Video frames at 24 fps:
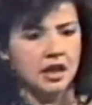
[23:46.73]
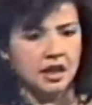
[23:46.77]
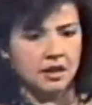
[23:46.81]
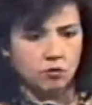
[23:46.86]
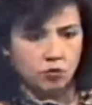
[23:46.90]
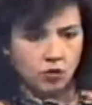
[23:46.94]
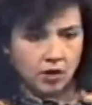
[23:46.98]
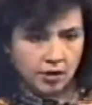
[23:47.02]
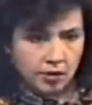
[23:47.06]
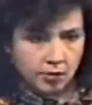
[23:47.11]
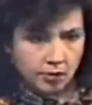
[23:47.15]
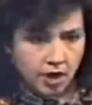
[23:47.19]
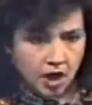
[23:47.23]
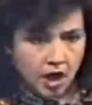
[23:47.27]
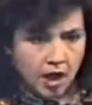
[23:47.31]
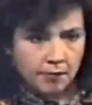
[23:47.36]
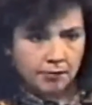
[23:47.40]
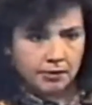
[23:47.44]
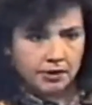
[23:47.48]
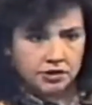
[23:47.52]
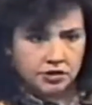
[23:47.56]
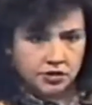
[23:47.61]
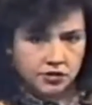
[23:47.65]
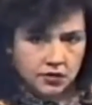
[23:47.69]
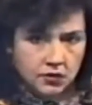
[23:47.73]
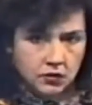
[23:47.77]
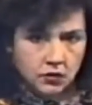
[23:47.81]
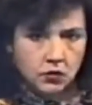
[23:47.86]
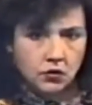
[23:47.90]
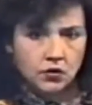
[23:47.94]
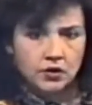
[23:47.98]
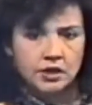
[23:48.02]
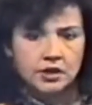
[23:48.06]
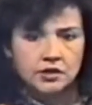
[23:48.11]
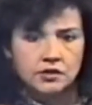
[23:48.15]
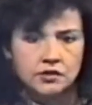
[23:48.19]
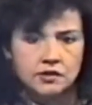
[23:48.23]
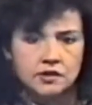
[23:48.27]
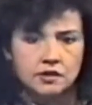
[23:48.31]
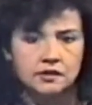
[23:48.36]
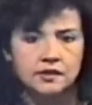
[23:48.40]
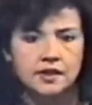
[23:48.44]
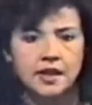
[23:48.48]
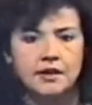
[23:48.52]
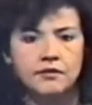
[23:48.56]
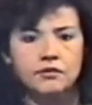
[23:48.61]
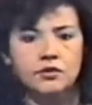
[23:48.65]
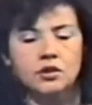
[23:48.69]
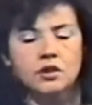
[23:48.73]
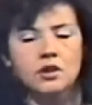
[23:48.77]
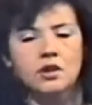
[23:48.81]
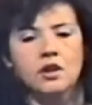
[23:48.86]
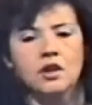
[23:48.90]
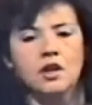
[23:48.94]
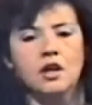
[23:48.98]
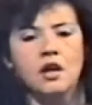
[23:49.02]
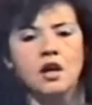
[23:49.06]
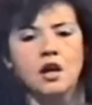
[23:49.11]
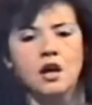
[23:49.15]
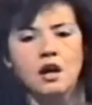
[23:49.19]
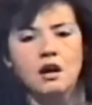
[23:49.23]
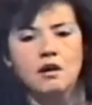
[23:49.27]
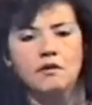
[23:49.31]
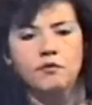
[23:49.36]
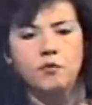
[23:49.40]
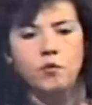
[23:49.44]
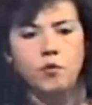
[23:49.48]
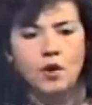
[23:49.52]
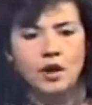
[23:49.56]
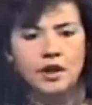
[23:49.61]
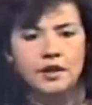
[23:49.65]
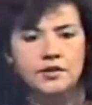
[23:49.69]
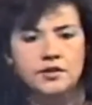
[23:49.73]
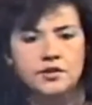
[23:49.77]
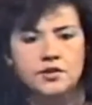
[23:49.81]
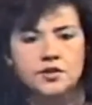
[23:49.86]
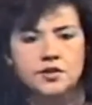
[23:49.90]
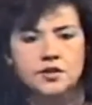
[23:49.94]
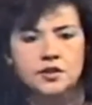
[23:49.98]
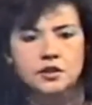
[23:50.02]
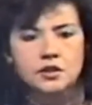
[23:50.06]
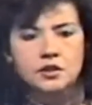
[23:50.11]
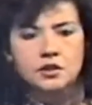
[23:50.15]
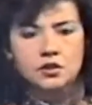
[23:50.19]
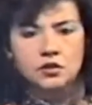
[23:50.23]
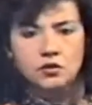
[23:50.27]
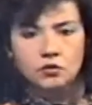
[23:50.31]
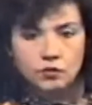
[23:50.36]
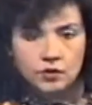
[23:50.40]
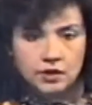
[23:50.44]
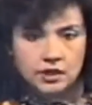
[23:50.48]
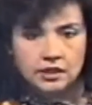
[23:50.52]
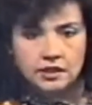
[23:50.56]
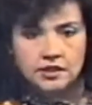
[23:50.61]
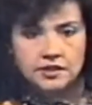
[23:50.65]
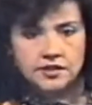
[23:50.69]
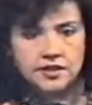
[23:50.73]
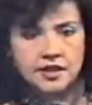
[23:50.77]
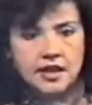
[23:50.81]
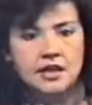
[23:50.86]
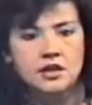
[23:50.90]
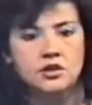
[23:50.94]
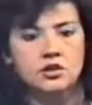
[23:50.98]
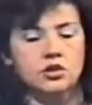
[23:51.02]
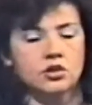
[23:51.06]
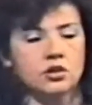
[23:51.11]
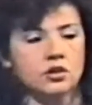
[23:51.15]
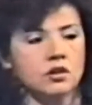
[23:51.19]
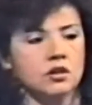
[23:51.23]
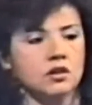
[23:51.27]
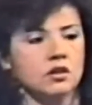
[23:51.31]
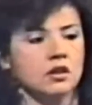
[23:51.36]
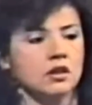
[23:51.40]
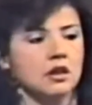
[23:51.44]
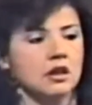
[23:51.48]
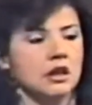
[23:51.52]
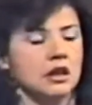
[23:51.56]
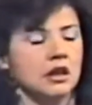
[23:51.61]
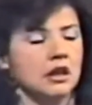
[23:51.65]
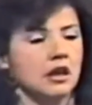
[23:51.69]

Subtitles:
and one accomplishes according to the level of one's realization.